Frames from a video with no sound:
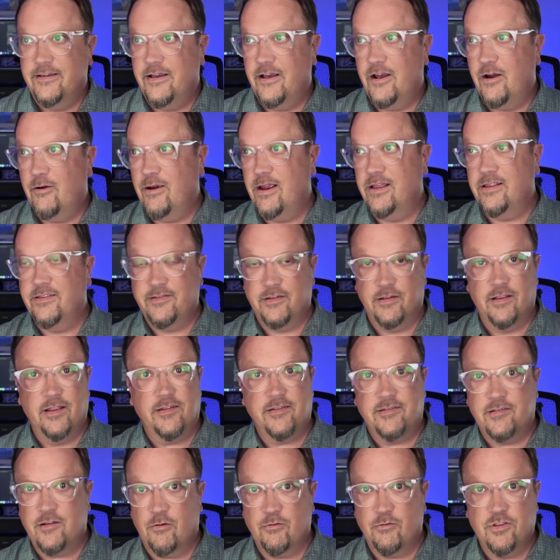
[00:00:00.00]
right, so let's
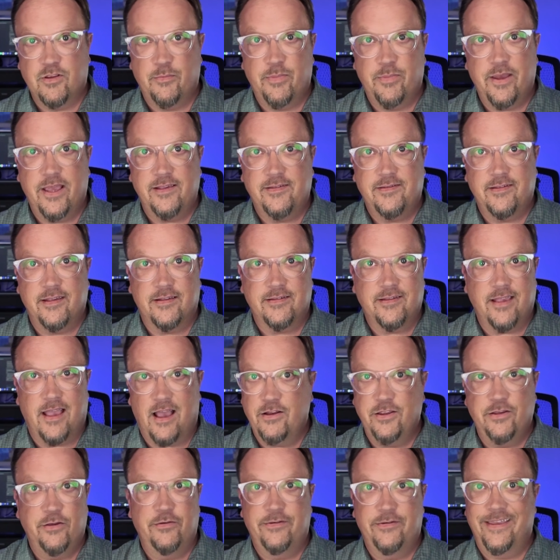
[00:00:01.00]
start with the basics. How do
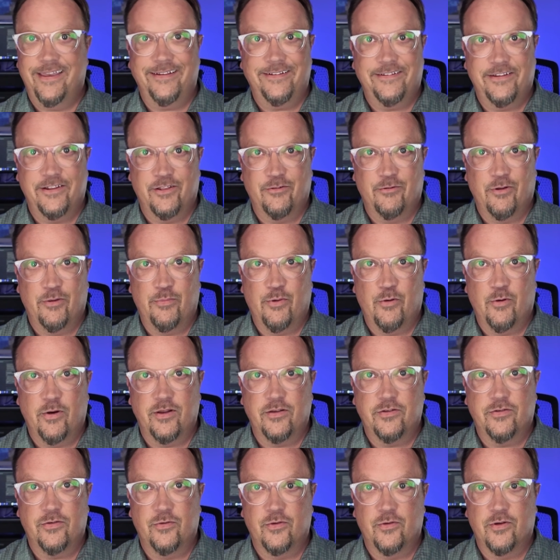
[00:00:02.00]
you get to the reporting
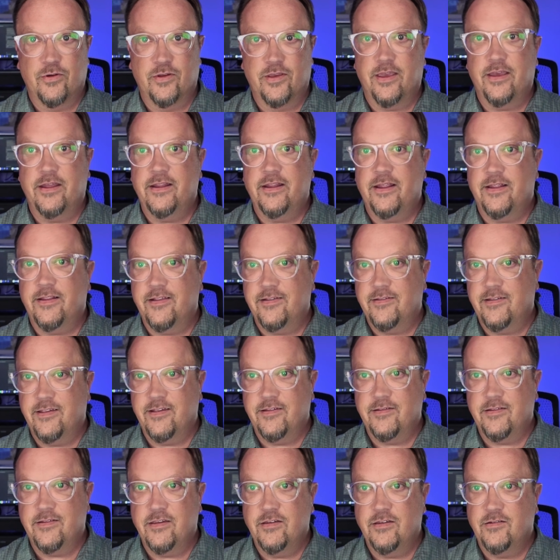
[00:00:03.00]
toolkit? And it's easy.
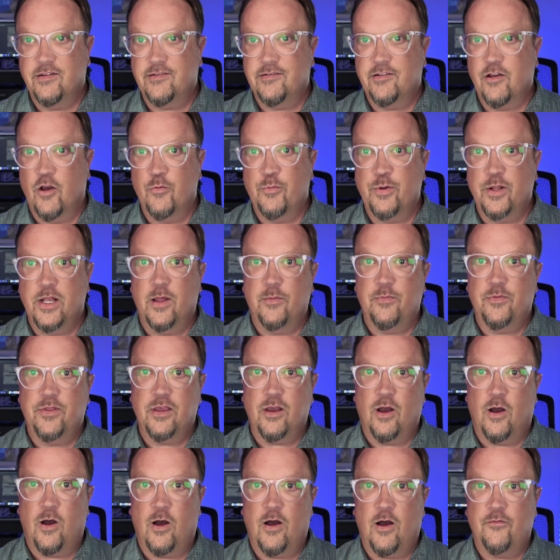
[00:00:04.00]
You just open up the
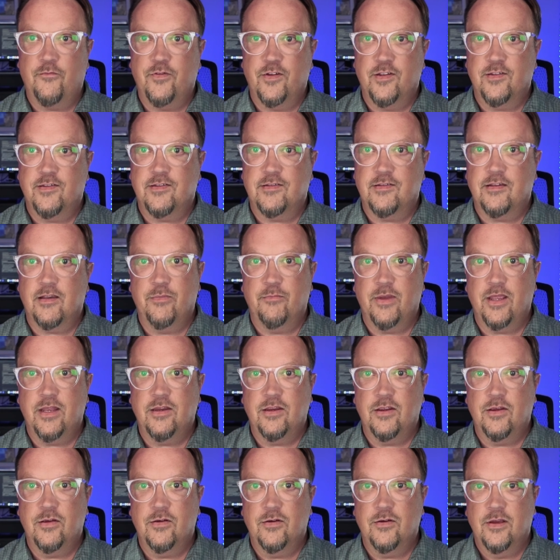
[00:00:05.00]
Office
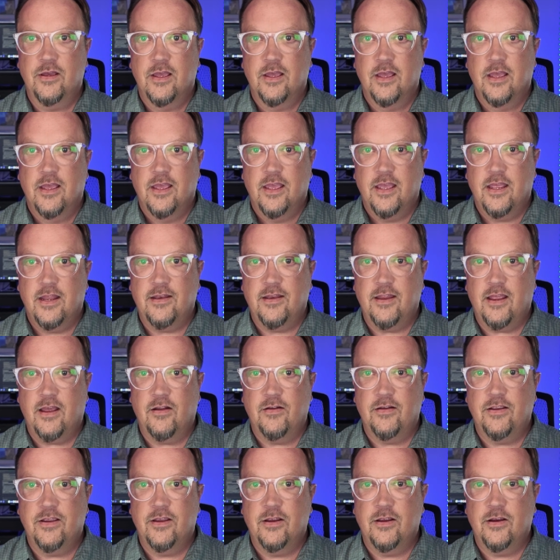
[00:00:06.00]
menu, and down
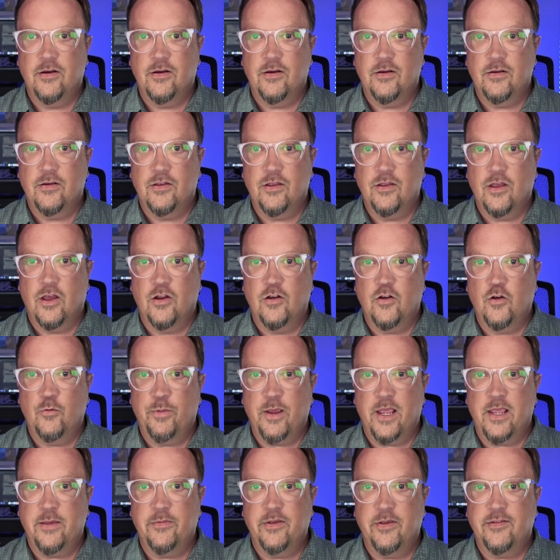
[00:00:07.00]
here, under
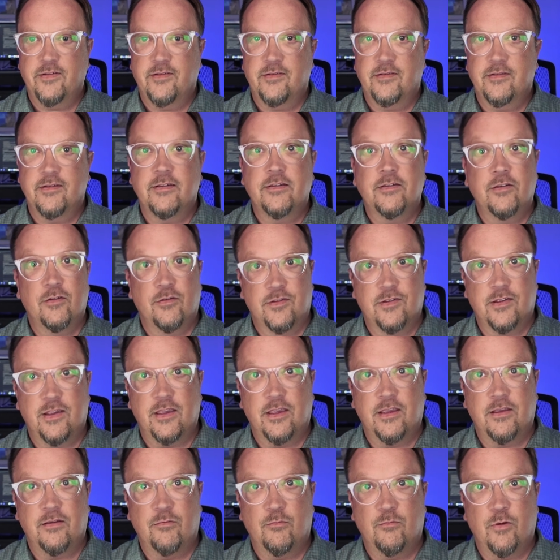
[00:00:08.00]
Payments, you'll
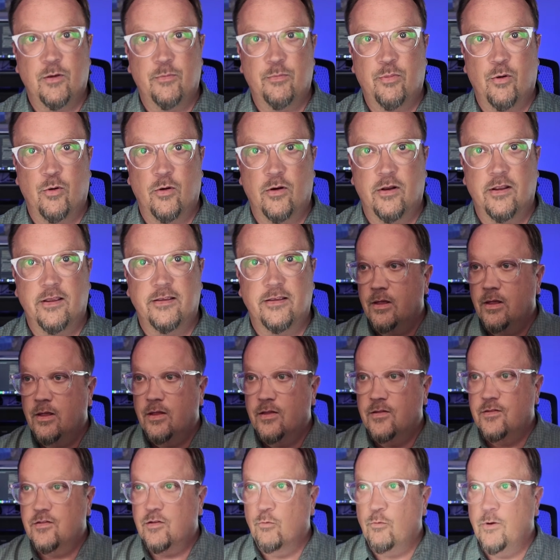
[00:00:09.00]
see Reporting.
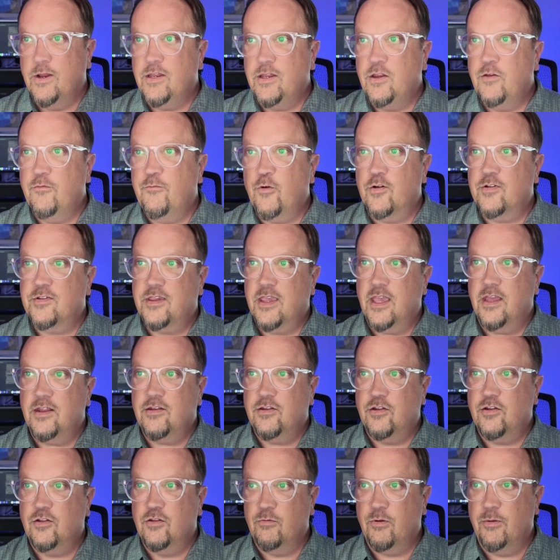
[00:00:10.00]
So when you first get to
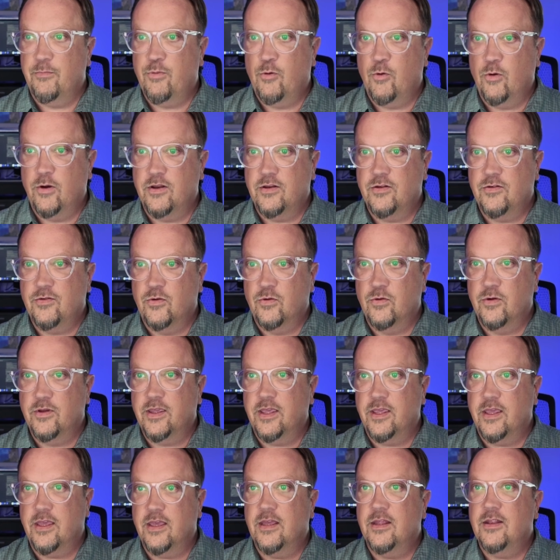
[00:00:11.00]
the Reporting
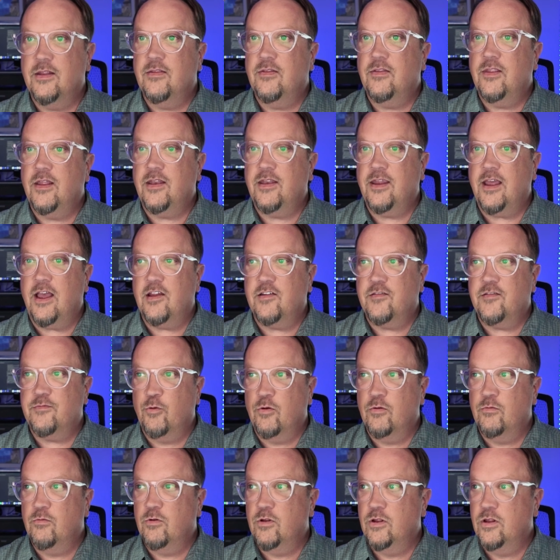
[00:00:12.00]
Toolkit, the dashboard
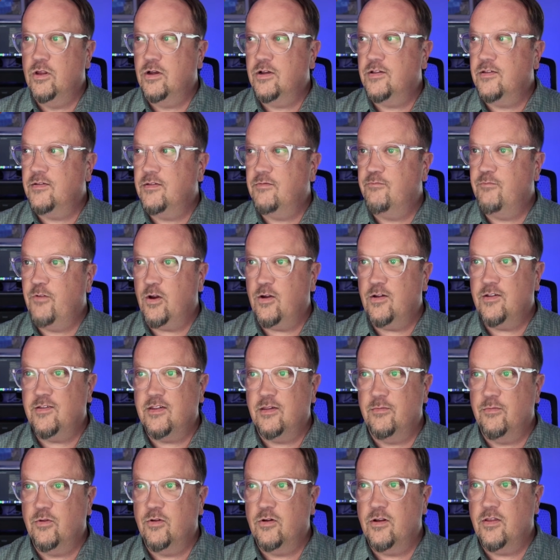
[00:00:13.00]
will look very
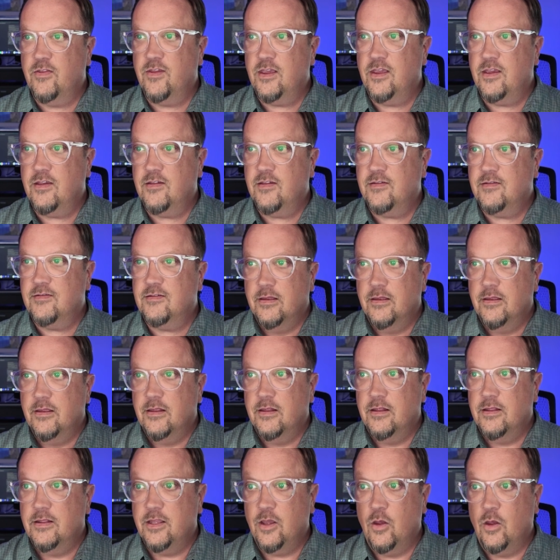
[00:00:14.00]
similar to this.
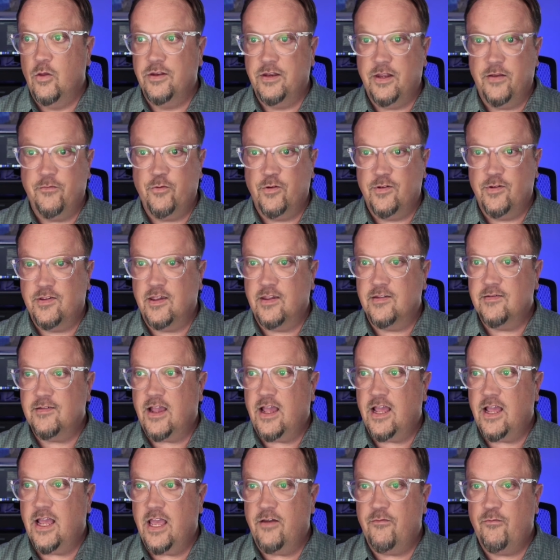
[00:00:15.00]
The only difference is I
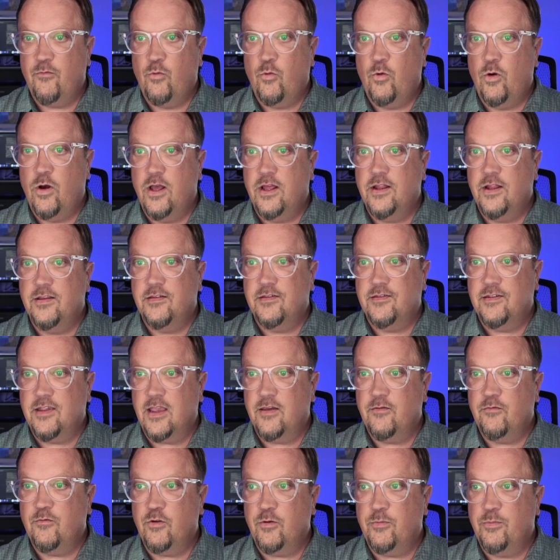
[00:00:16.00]
have one saved
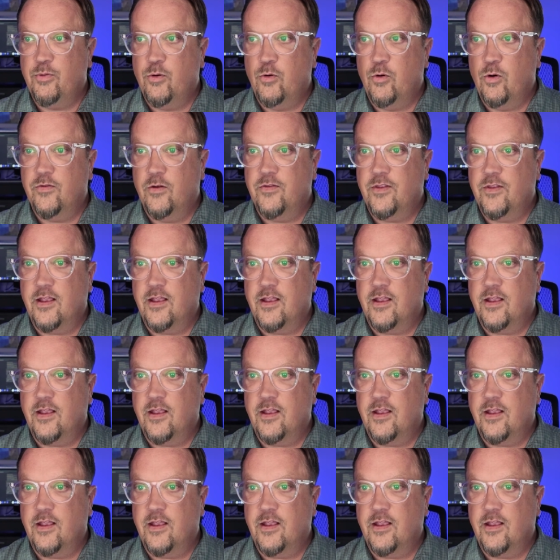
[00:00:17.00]
report that's